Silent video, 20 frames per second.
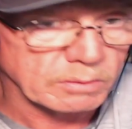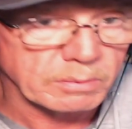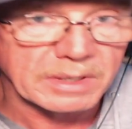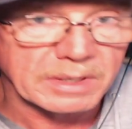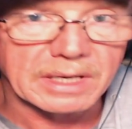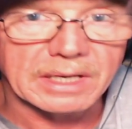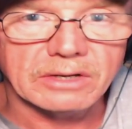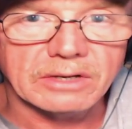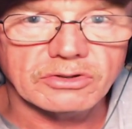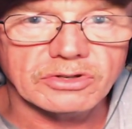would be
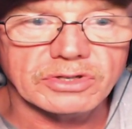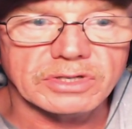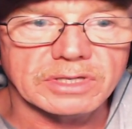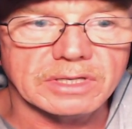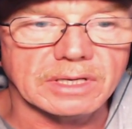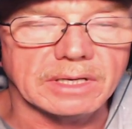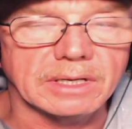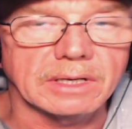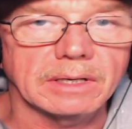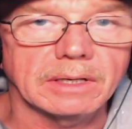
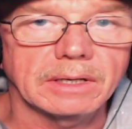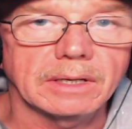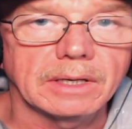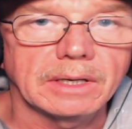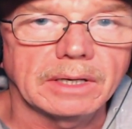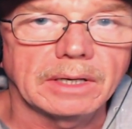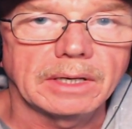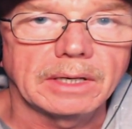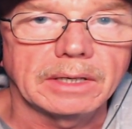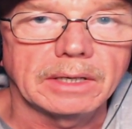interesting
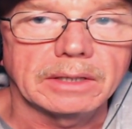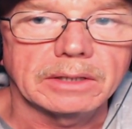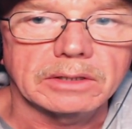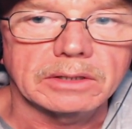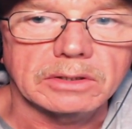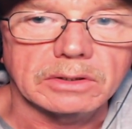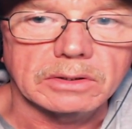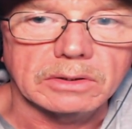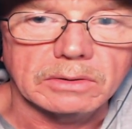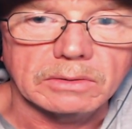
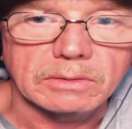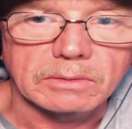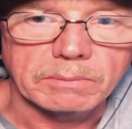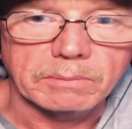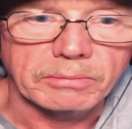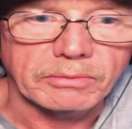to